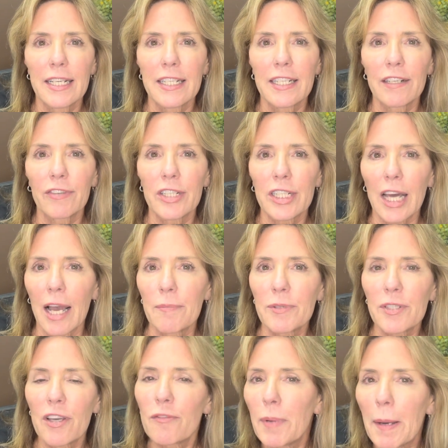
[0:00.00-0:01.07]
different
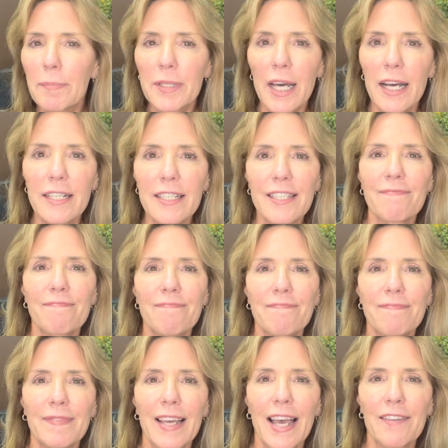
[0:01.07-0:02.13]
types of peptides.
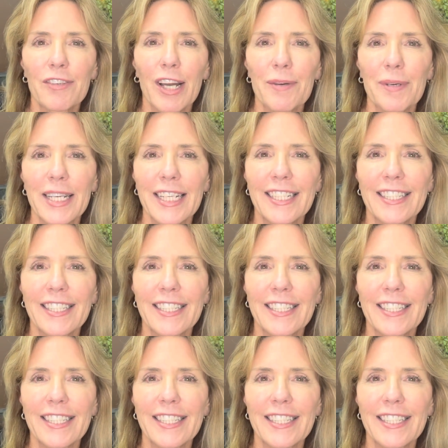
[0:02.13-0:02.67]
Have a great week.